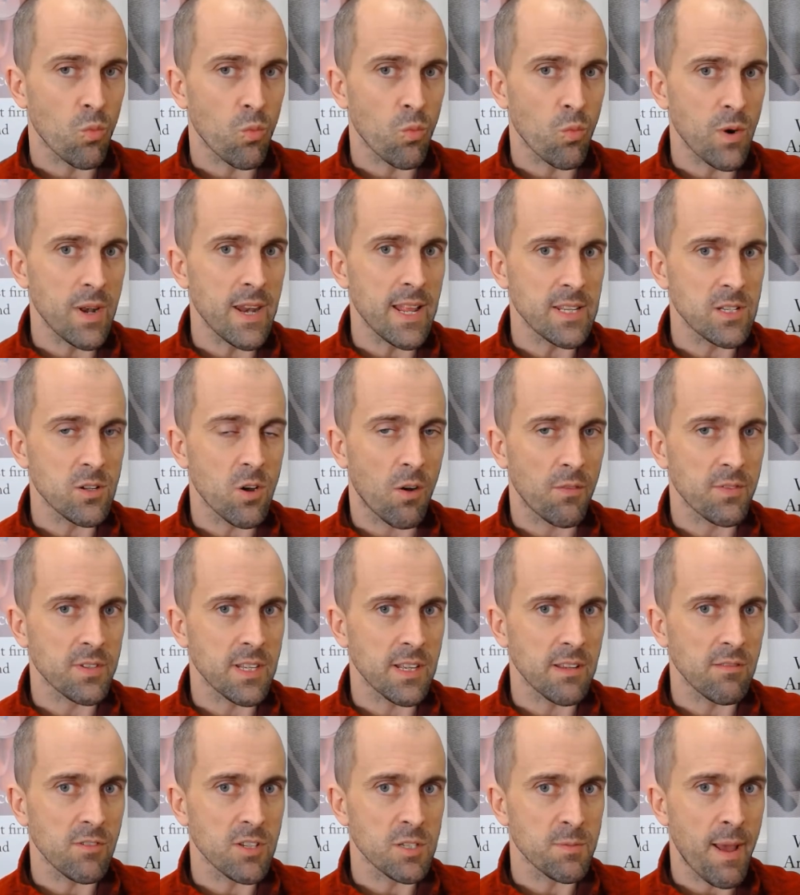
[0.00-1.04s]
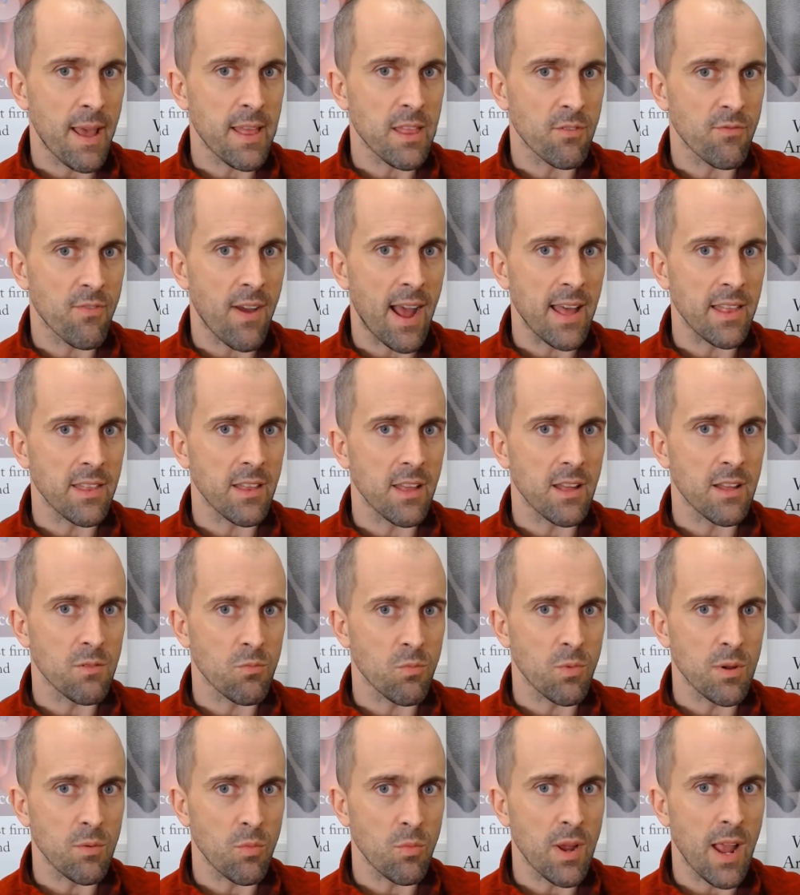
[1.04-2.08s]
we need to obviously respect the fact that
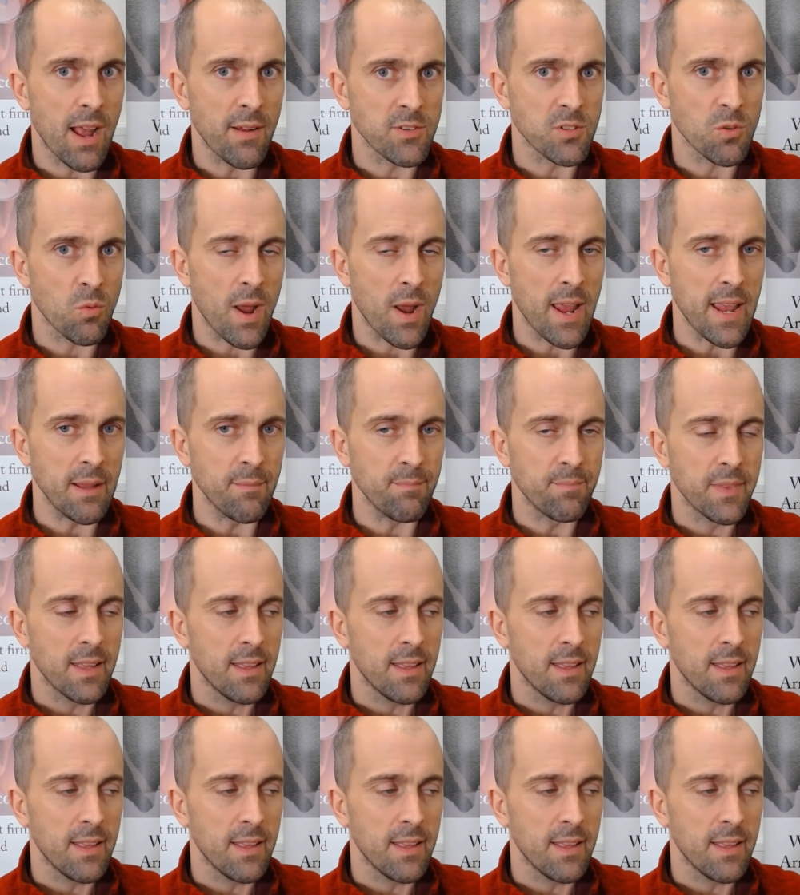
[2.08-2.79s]
we have to wait.